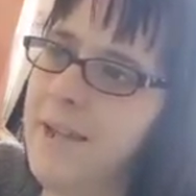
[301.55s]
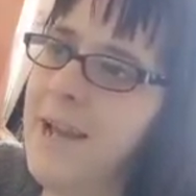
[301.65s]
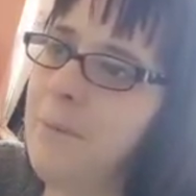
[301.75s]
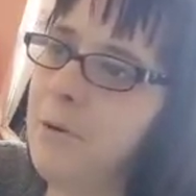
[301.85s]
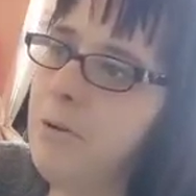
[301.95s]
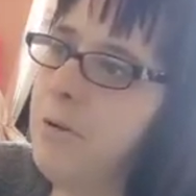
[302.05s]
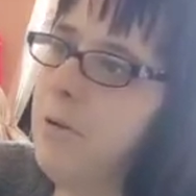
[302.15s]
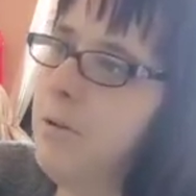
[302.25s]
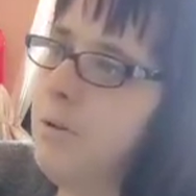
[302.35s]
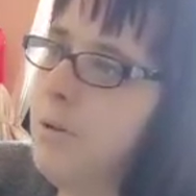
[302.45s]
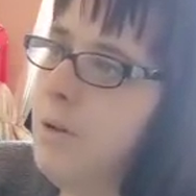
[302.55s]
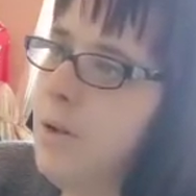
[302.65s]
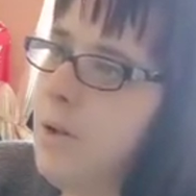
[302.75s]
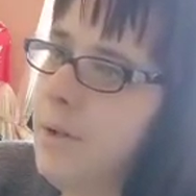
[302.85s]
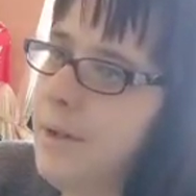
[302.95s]
Damn!
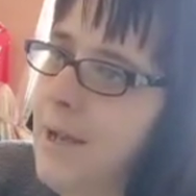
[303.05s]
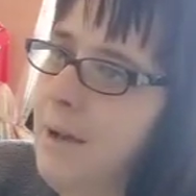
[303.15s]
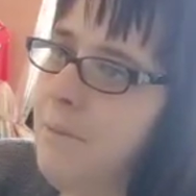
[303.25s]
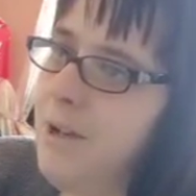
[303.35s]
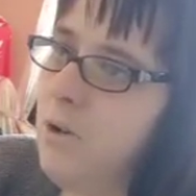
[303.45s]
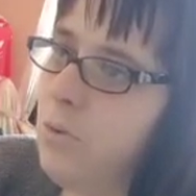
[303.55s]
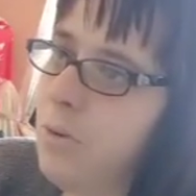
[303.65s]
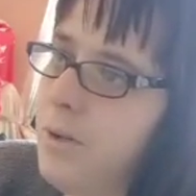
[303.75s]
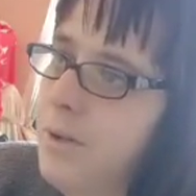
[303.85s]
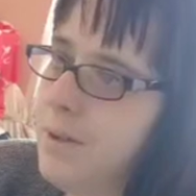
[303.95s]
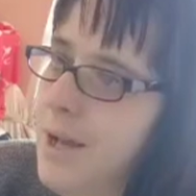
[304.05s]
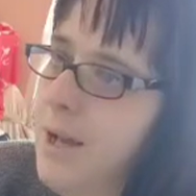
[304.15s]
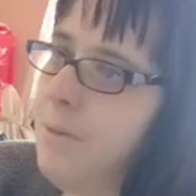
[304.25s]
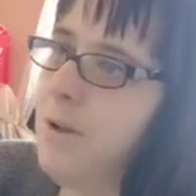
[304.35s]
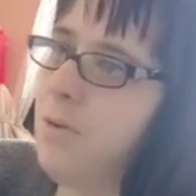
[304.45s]
Damn it all.
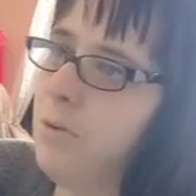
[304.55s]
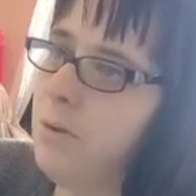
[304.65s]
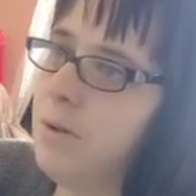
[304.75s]
Damn it all.